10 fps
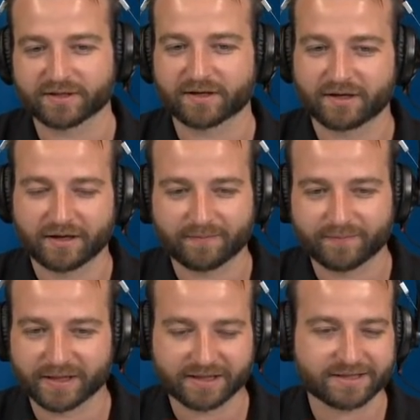
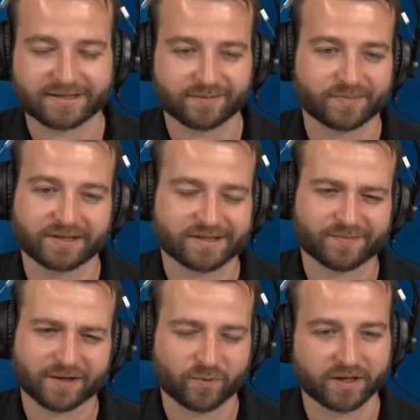but this is simply
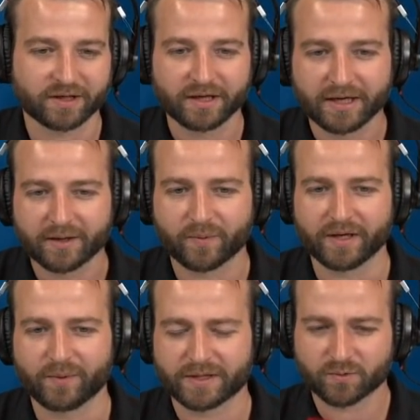something
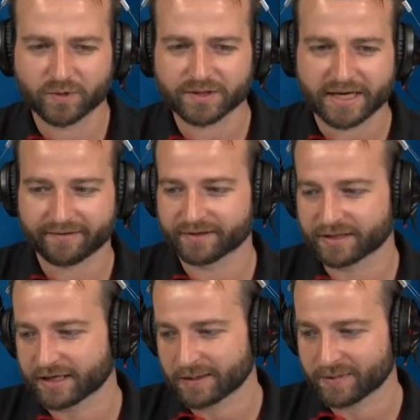we don't want to have in
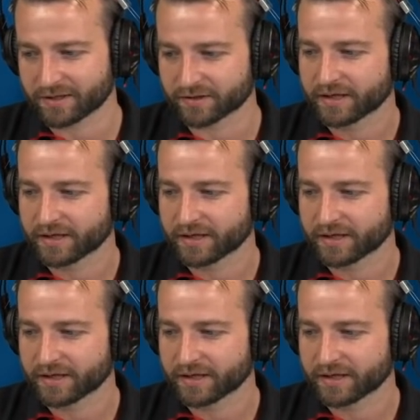the game here.